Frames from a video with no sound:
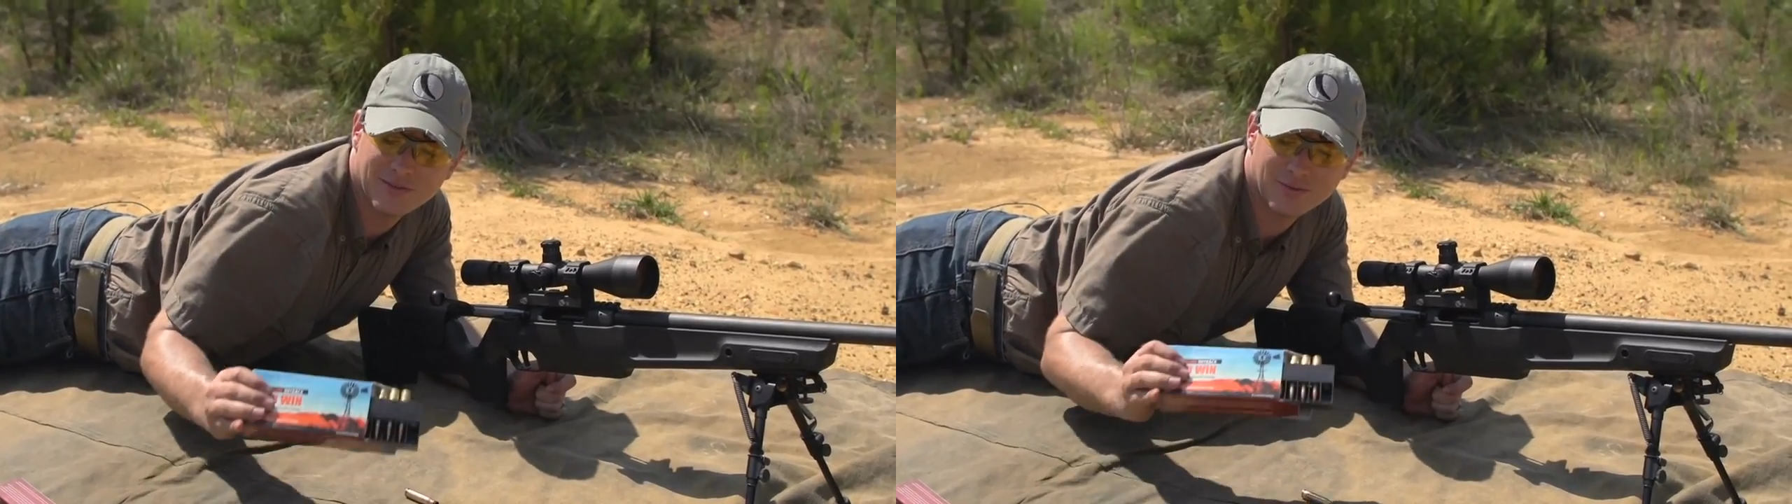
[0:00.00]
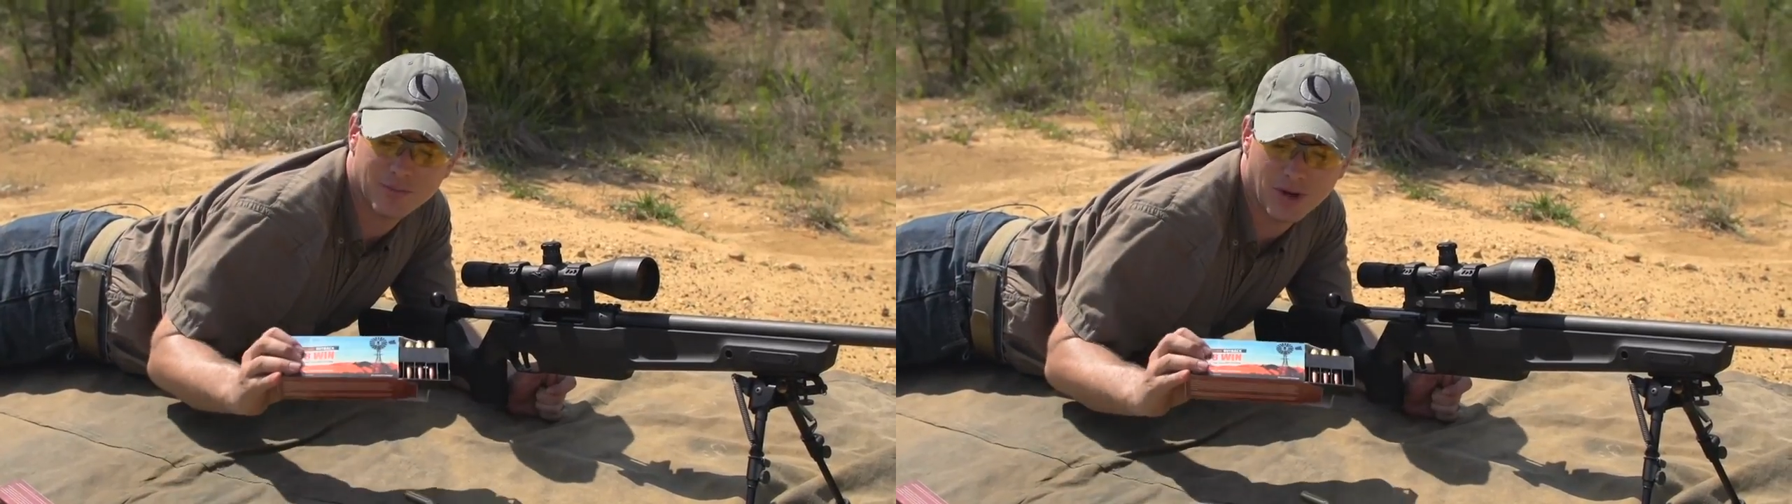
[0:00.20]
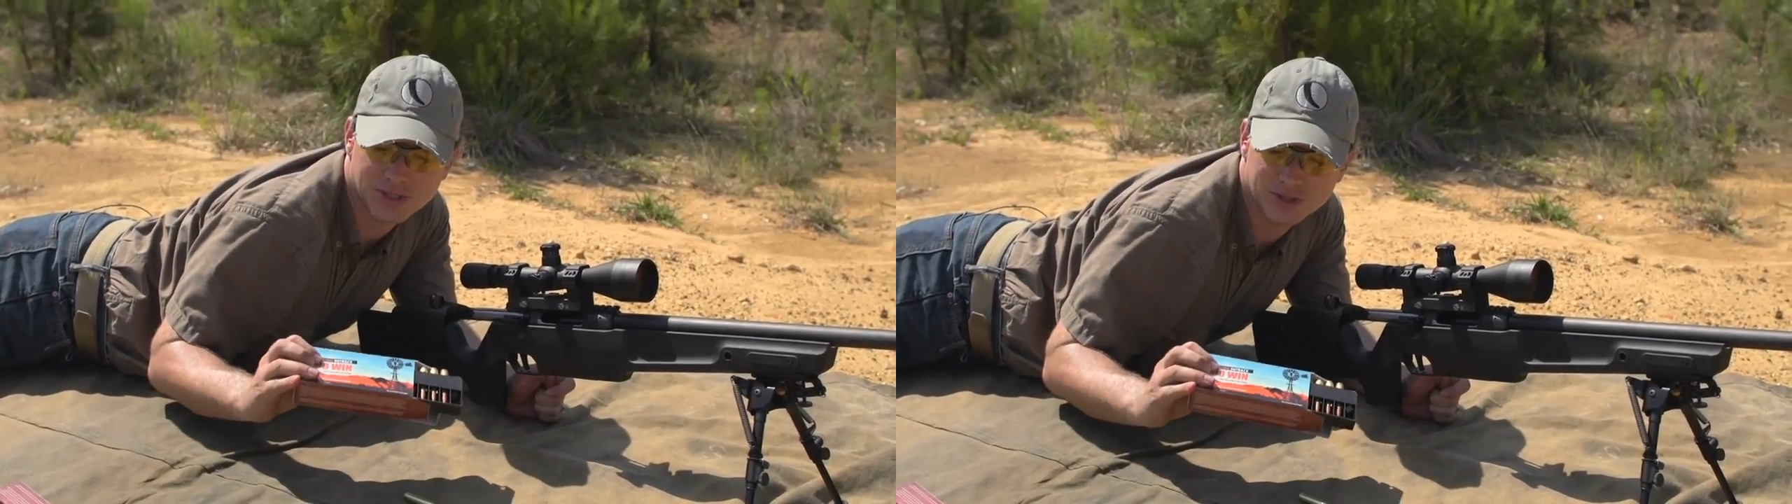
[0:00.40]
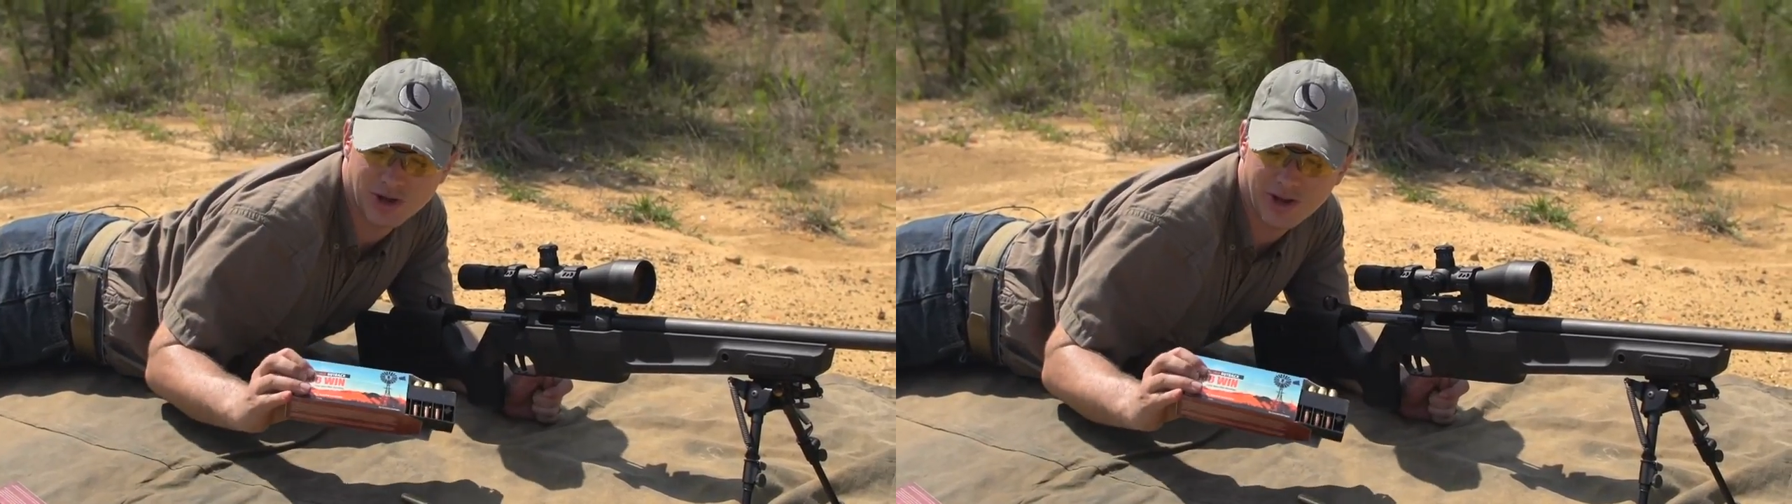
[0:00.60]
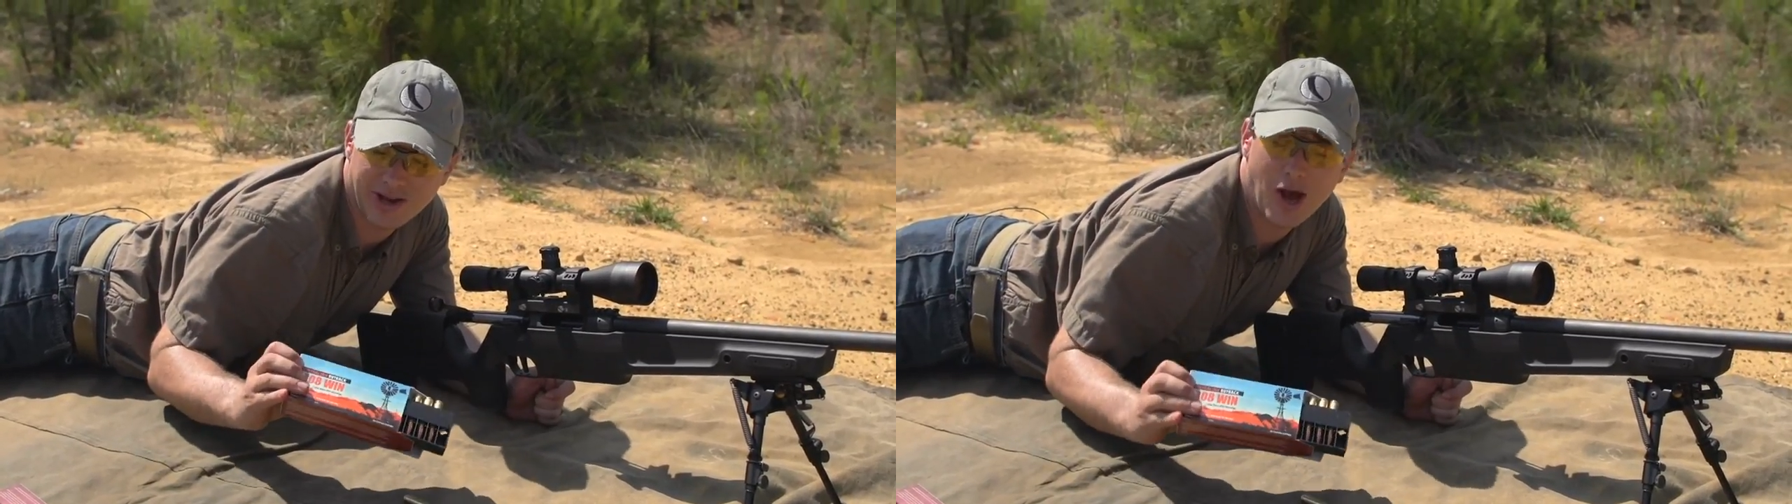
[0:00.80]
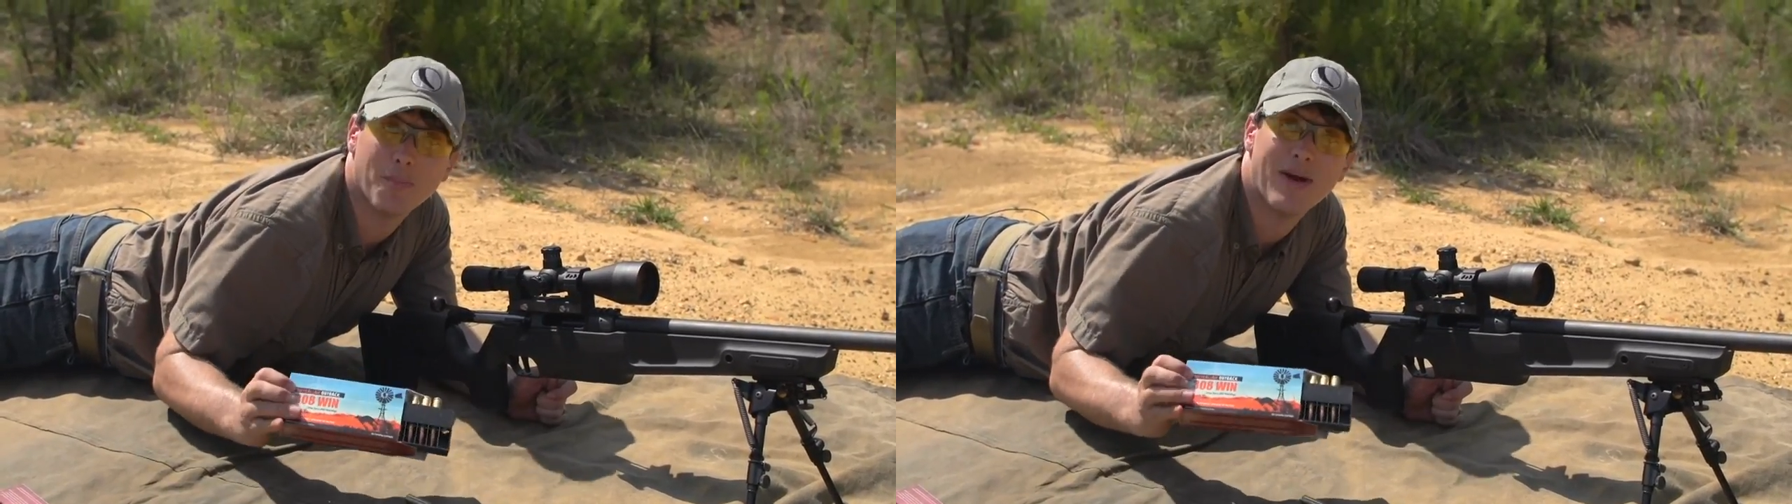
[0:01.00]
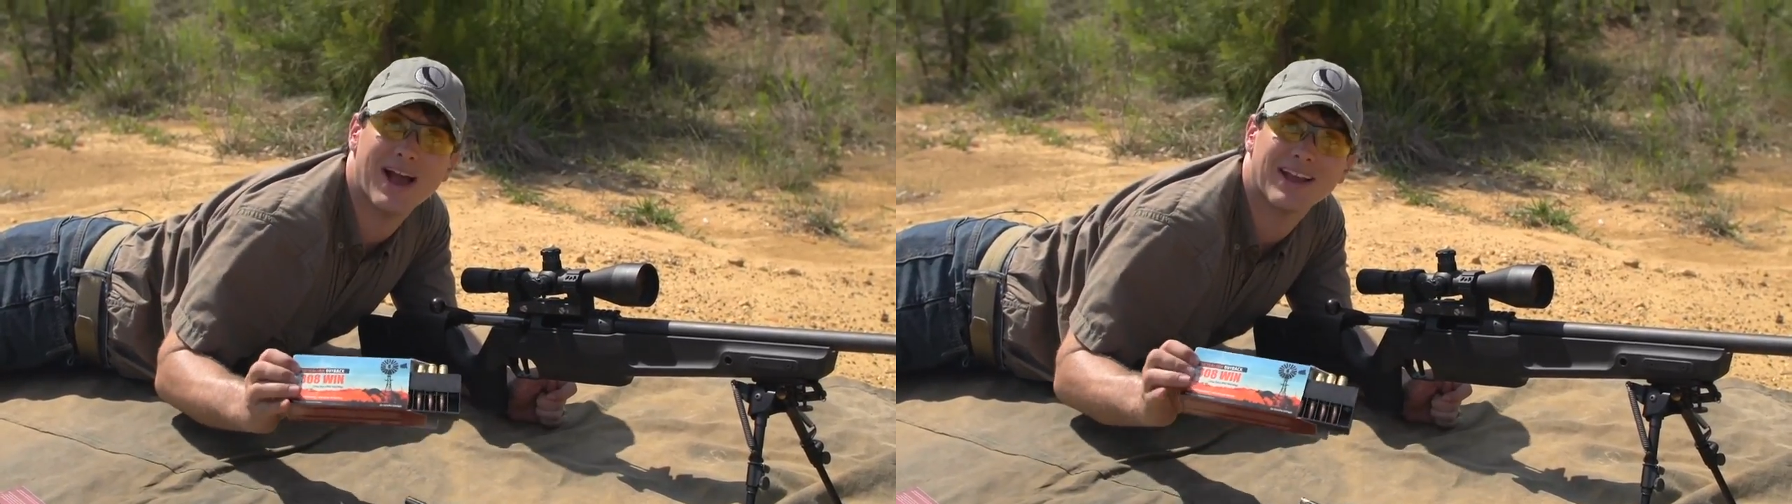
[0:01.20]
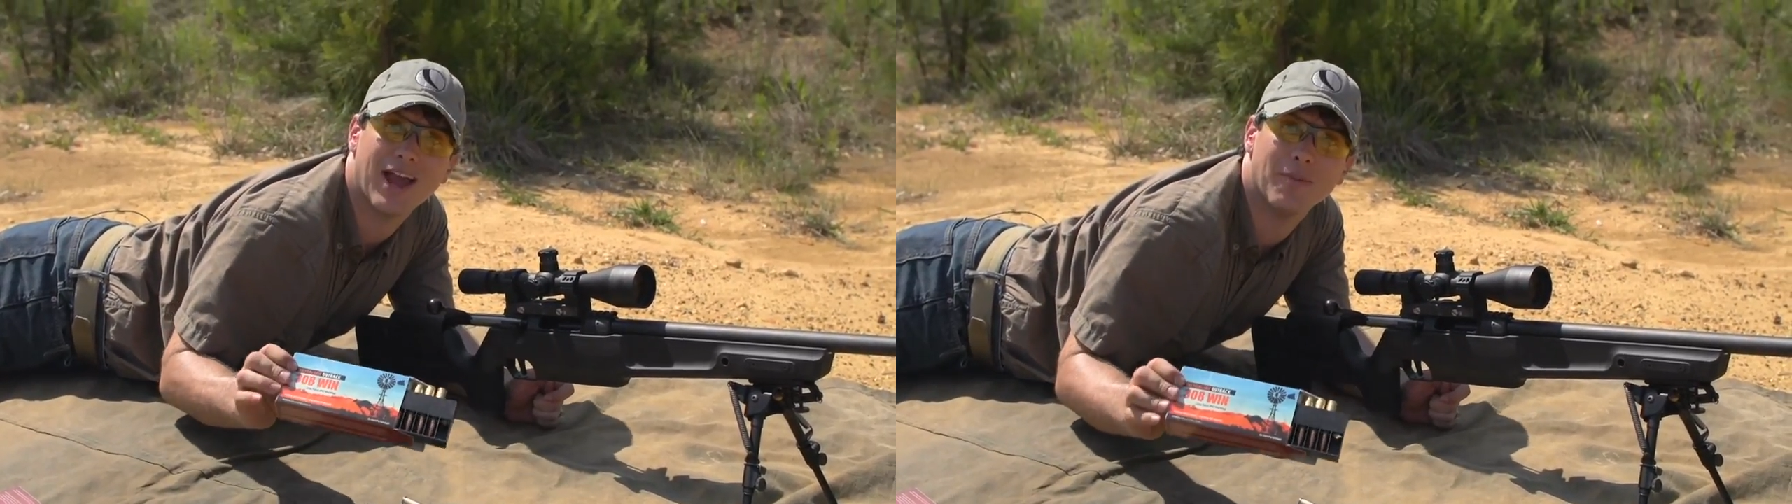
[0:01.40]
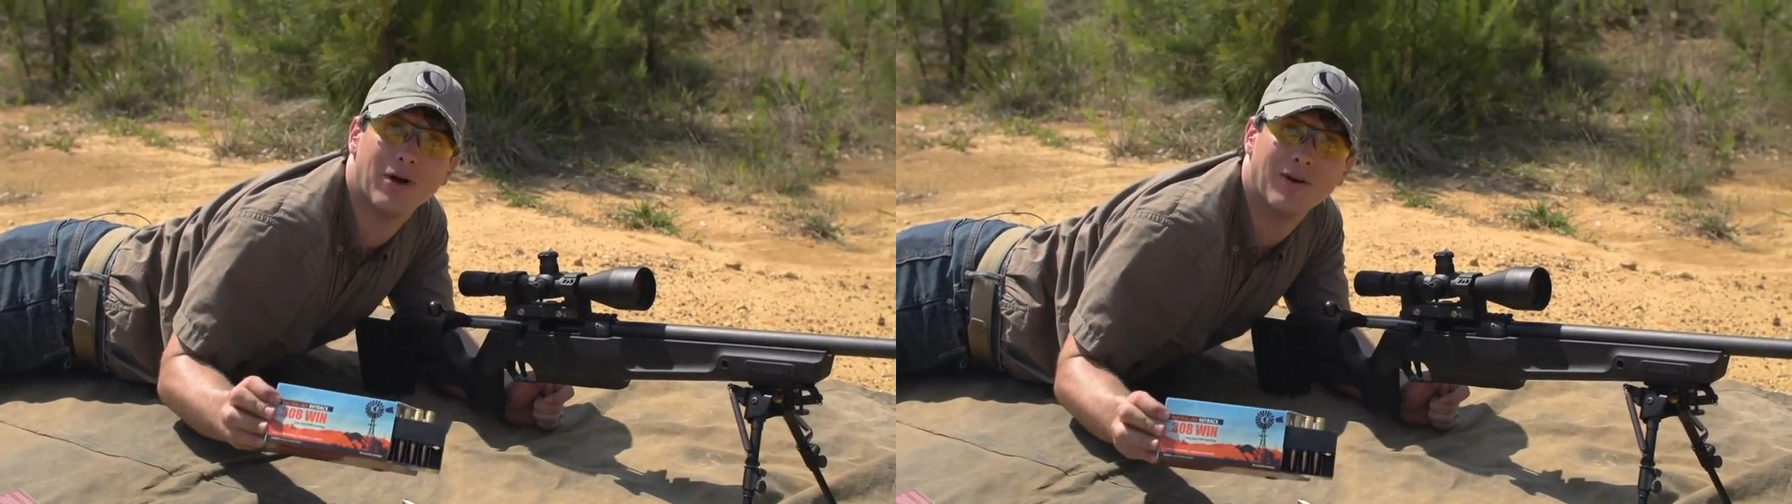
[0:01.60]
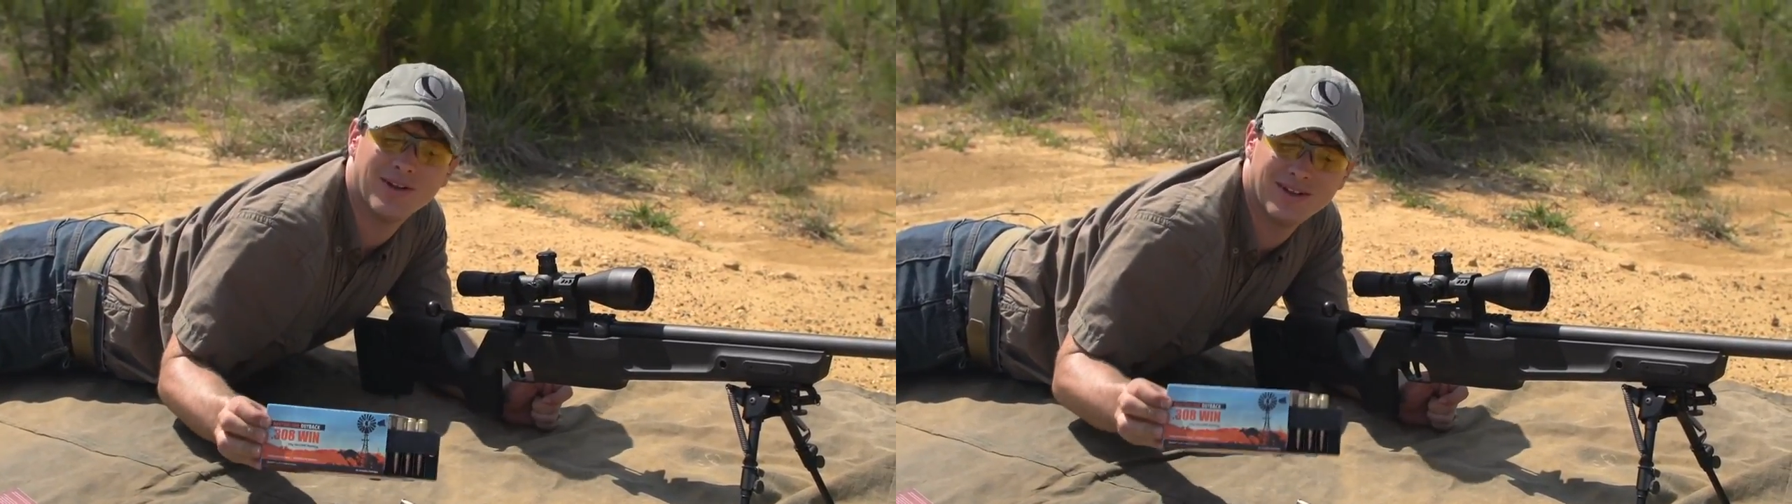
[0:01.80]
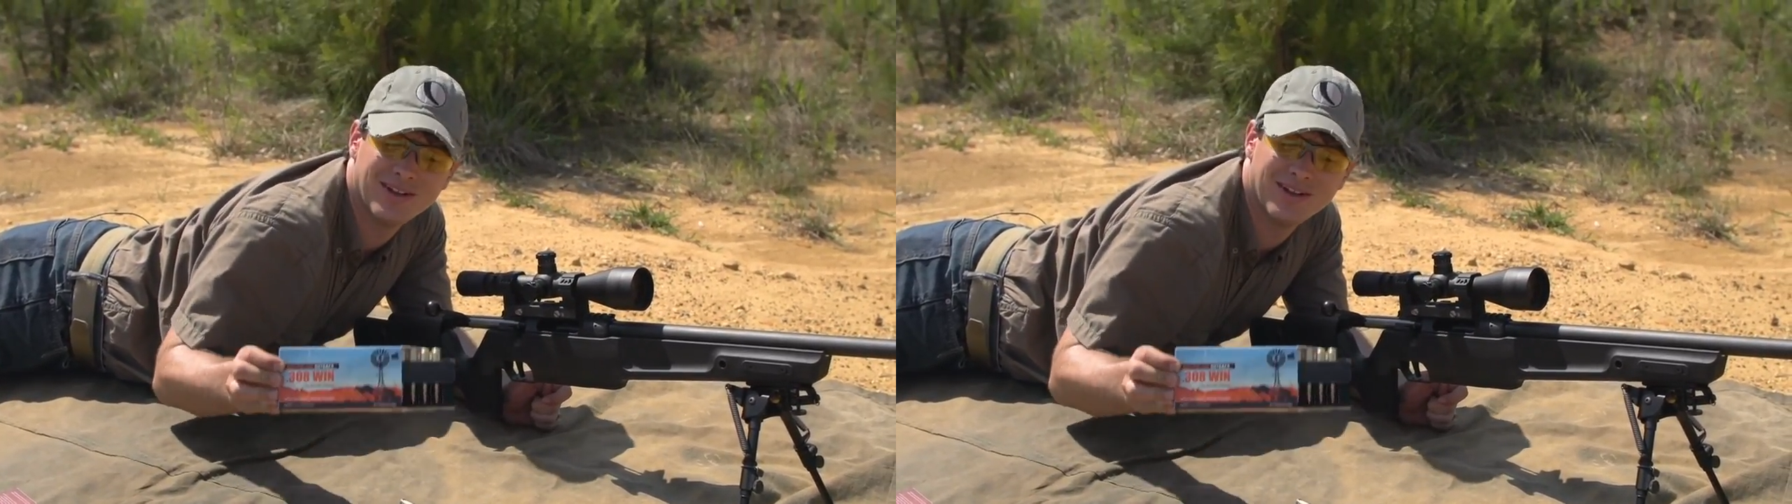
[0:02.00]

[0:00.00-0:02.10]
from Australian Outback Ammo.